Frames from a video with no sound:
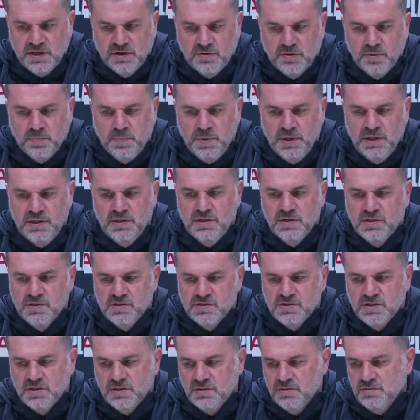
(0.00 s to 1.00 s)
their
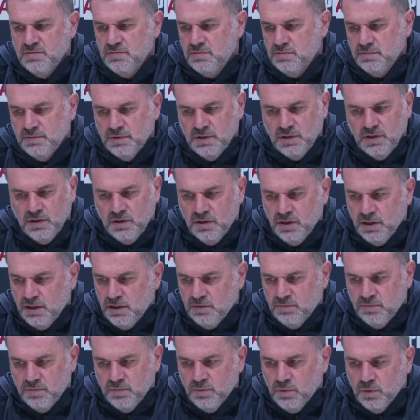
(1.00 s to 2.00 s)
opinions, and
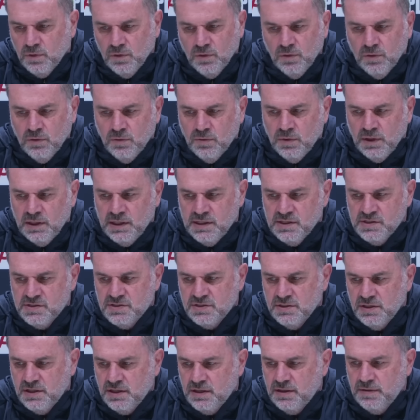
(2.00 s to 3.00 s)
I will
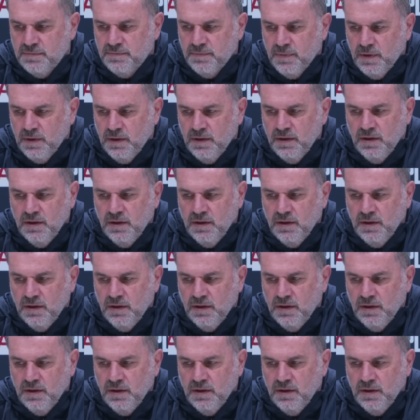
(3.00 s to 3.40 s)
always um,